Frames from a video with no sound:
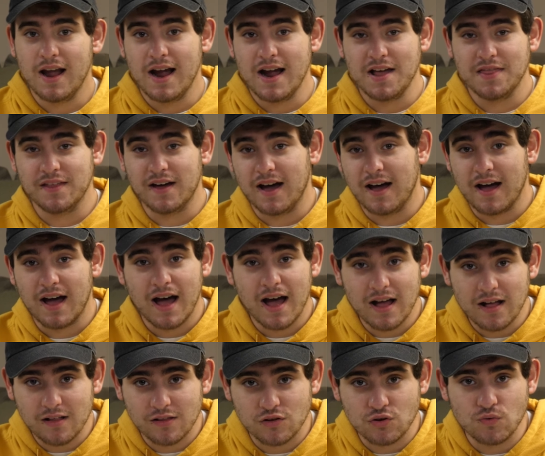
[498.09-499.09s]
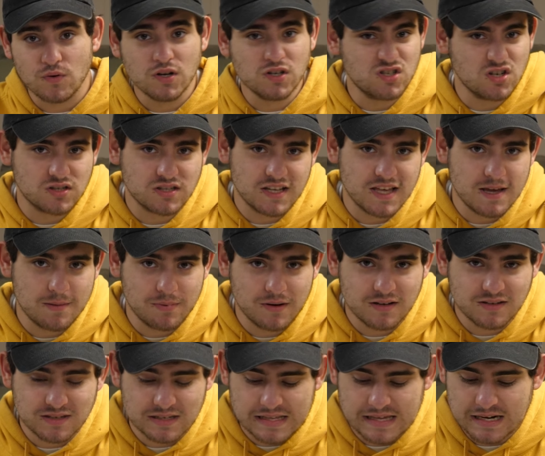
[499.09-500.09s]
and the hot glue is just to keep it
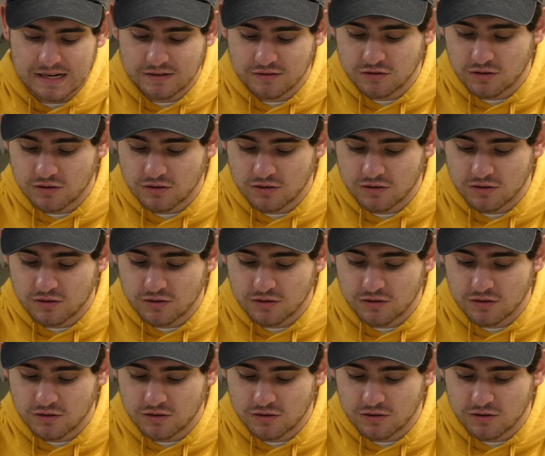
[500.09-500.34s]
insulated.